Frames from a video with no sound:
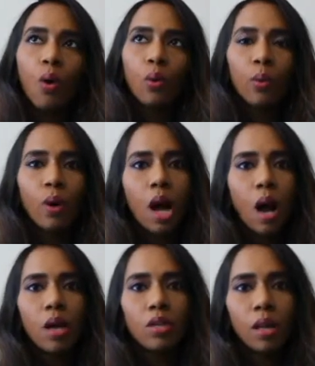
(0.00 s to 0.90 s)
to
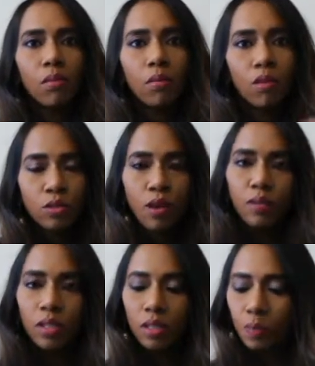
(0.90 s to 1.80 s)
work during most of
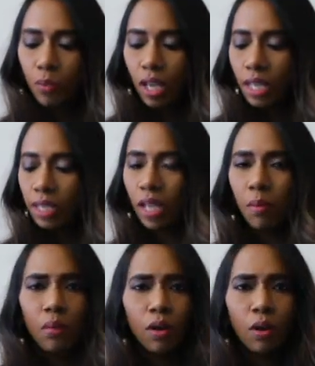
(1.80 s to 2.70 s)
the spring,
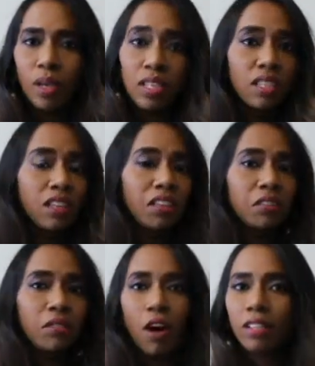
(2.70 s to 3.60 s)
summer, winter,
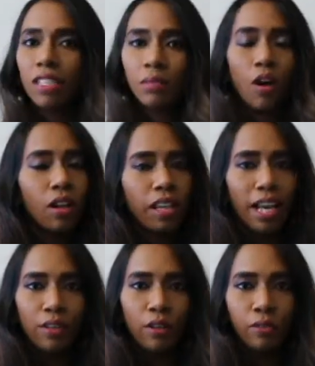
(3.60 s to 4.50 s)
autumn, all
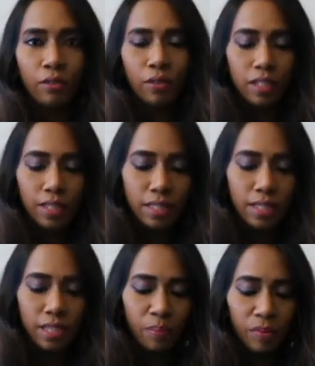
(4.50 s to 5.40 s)
kind of
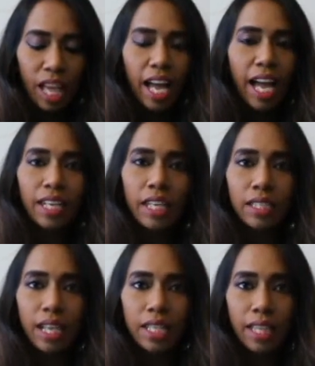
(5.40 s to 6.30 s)
season, and
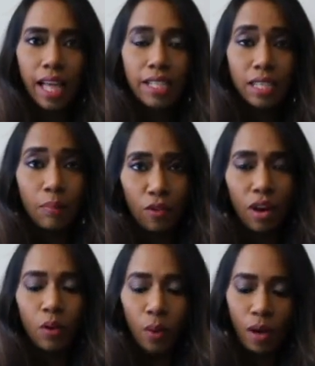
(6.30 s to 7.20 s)
it has held up
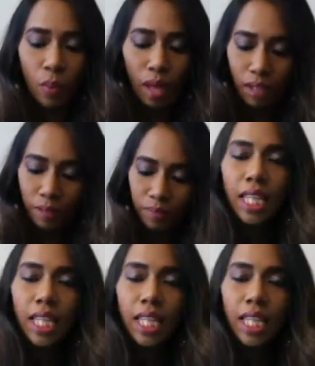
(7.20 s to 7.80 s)
very well.